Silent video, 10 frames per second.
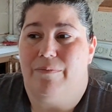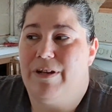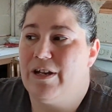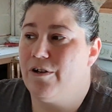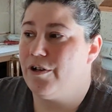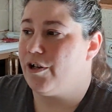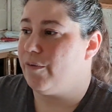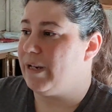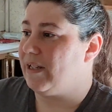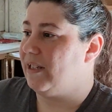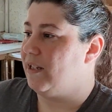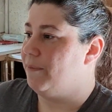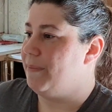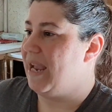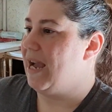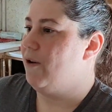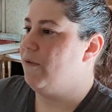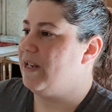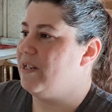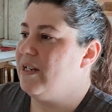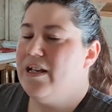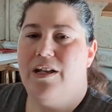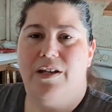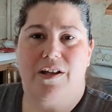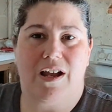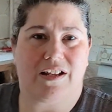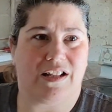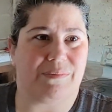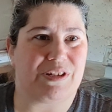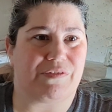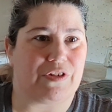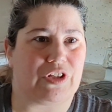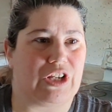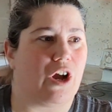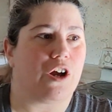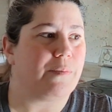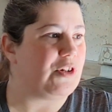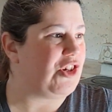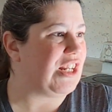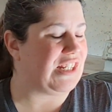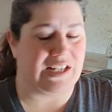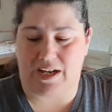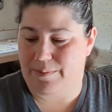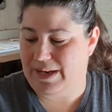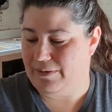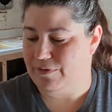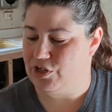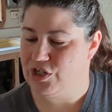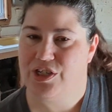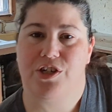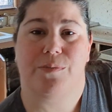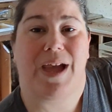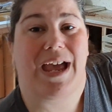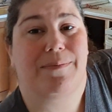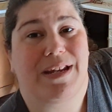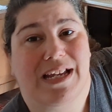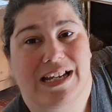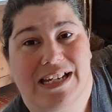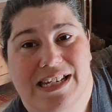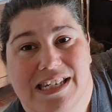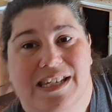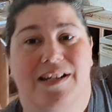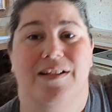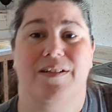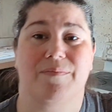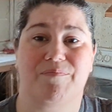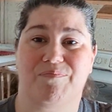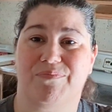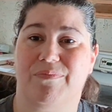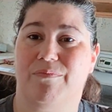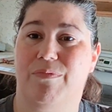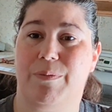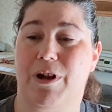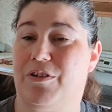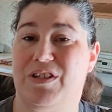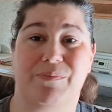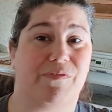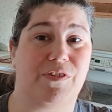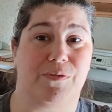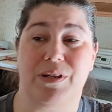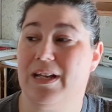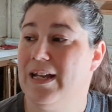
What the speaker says: We heard a quick little meow and caught a glimpse of her in the yard, but she hasn't come in, which is too bad because we brought her some food.